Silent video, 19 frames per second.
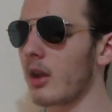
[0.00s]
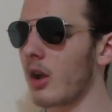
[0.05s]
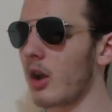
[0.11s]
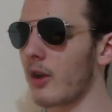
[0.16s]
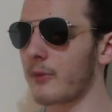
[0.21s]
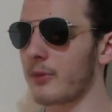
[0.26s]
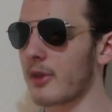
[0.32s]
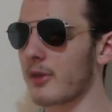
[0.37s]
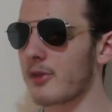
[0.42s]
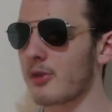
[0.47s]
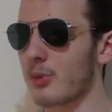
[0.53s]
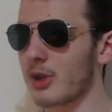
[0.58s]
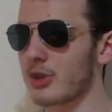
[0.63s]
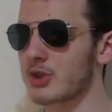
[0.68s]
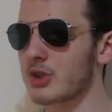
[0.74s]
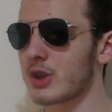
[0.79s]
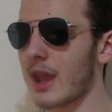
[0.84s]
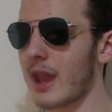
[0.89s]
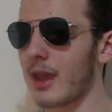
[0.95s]
of the
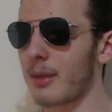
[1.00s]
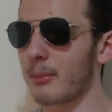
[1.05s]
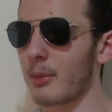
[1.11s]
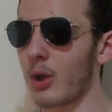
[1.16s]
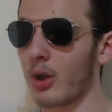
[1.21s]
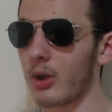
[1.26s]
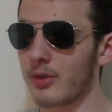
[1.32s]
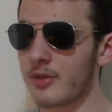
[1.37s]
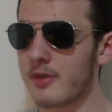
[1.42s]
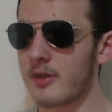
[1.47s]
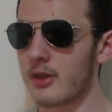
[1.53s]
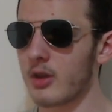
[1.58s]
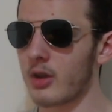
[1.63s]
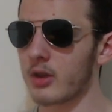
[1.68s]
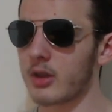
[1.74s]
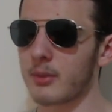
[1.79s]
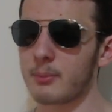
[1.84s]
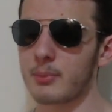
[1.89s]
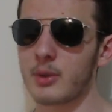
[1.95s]
Switch game onto
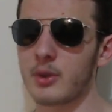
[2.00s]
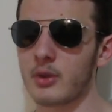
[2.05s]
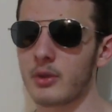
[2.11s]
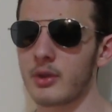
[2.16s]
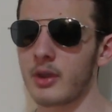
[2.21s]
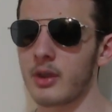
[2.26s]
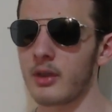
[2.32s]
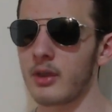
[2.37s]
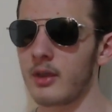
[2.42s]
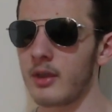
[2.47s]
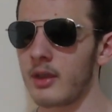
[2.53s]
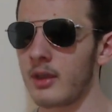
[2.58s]
your computer,